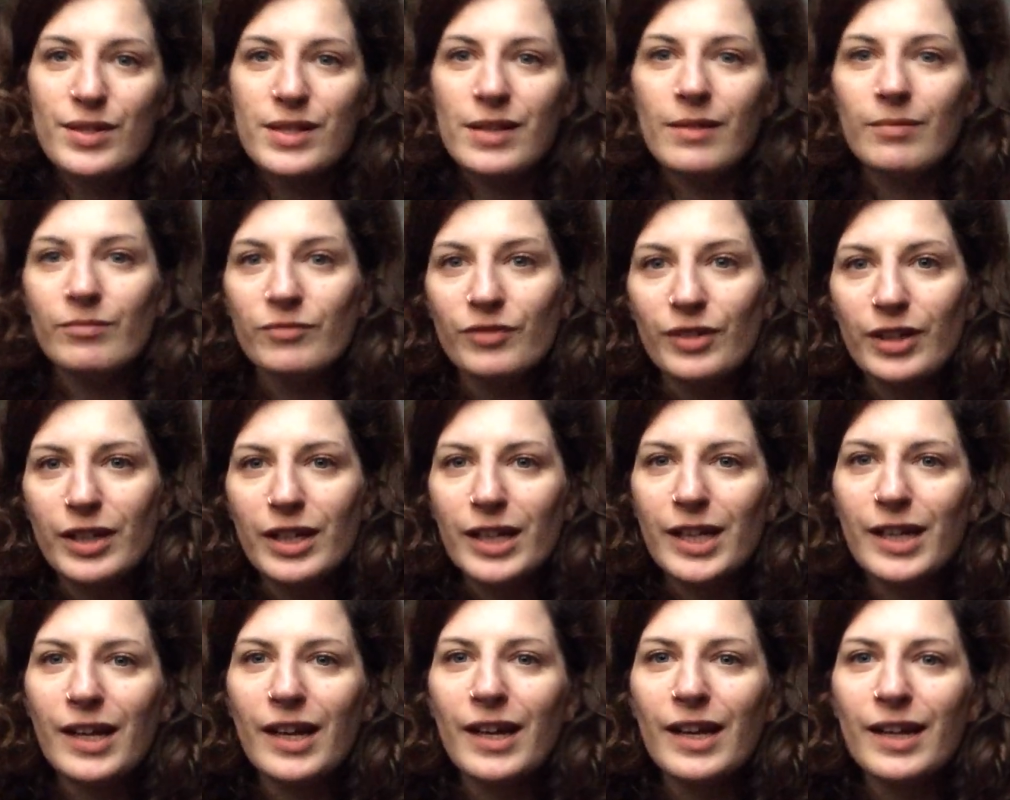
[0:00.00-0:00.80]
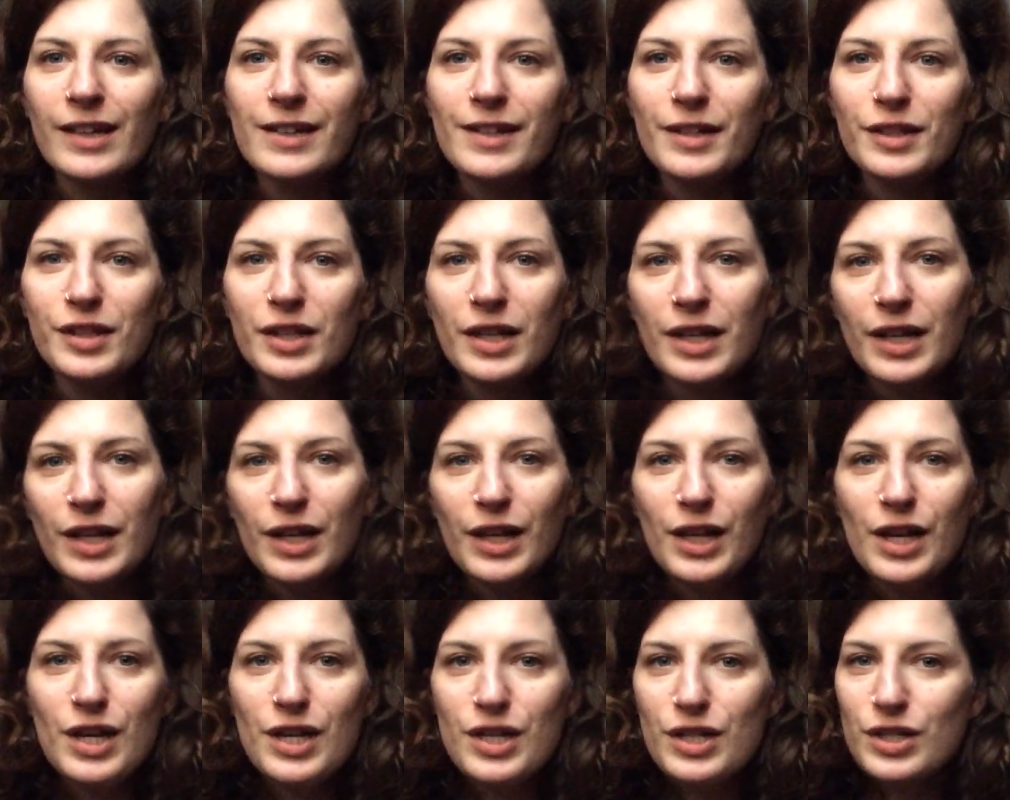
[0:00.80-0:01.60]
something, and
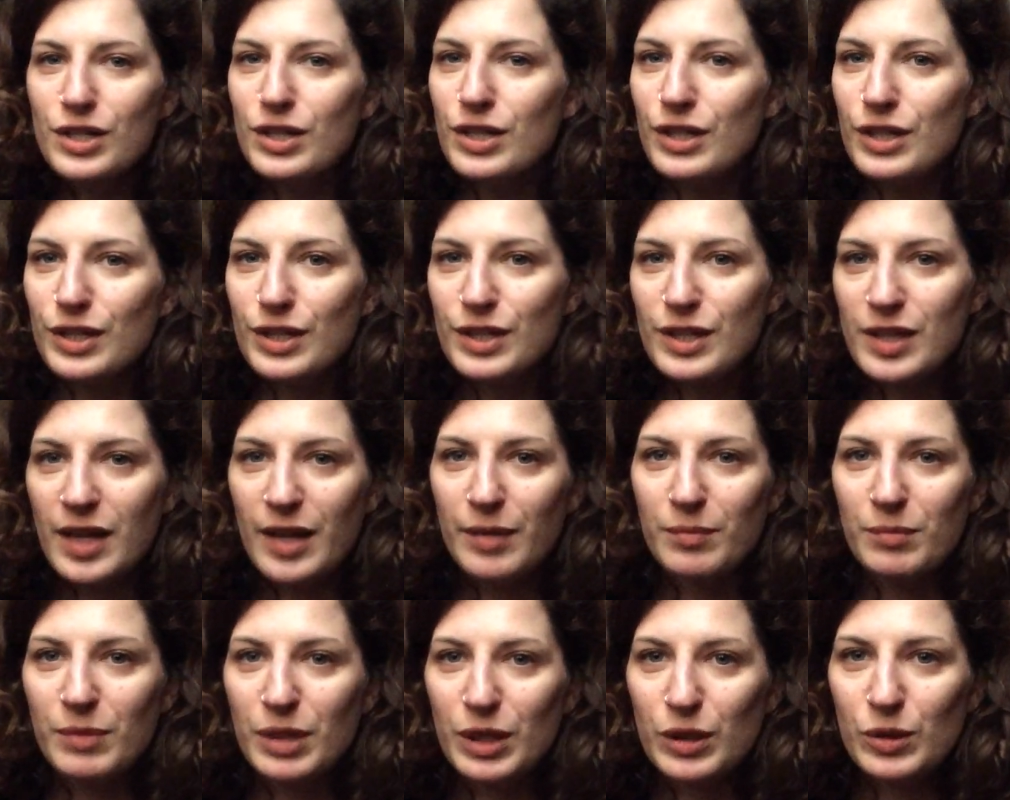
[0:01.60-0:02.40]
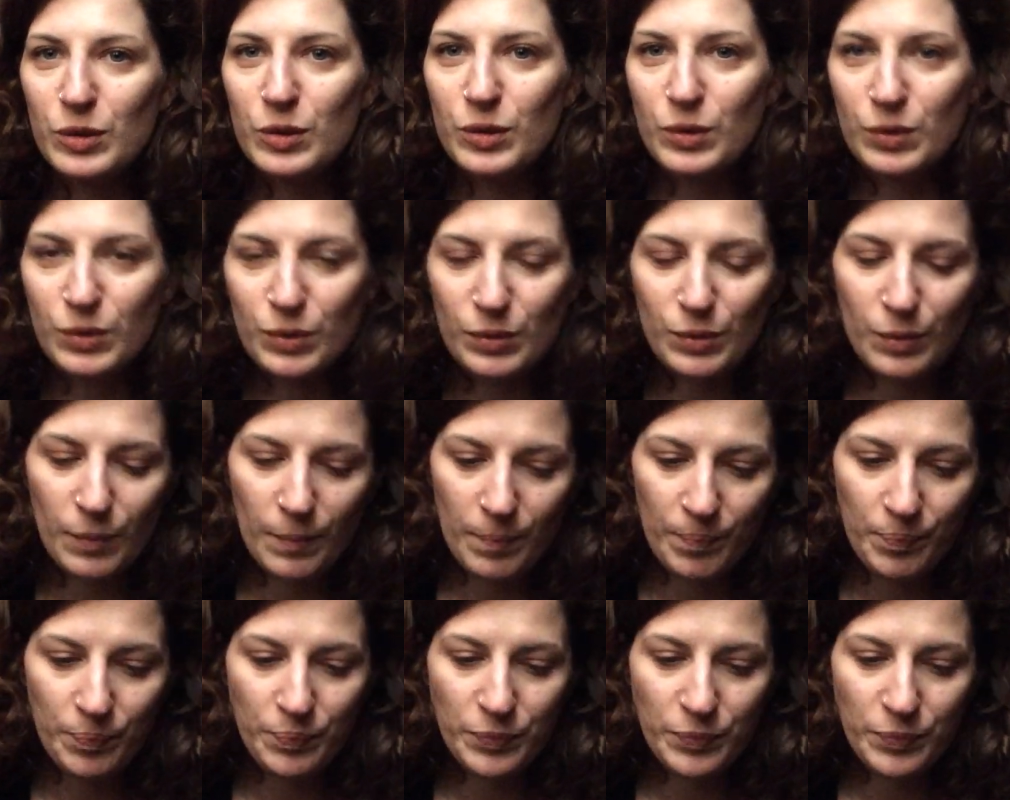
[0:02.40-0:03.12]
she sent me to